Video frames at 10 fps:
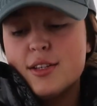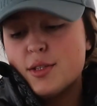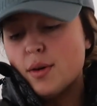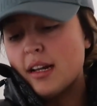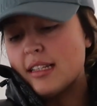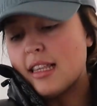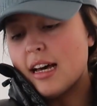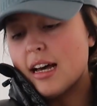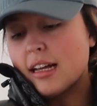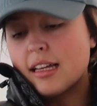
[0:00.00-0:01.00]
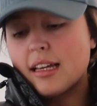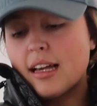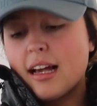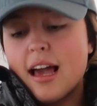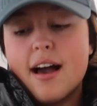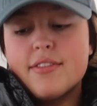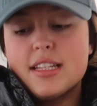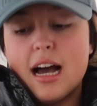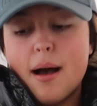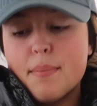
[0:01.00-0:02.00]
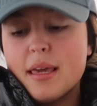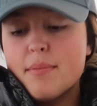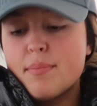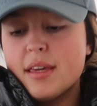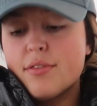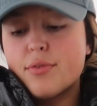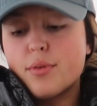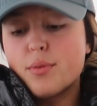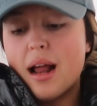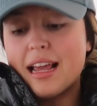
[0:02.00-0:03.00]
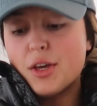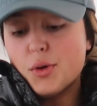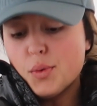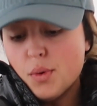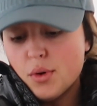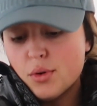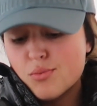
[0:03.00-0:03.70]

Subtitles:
So it is the cavatappi beef ragu.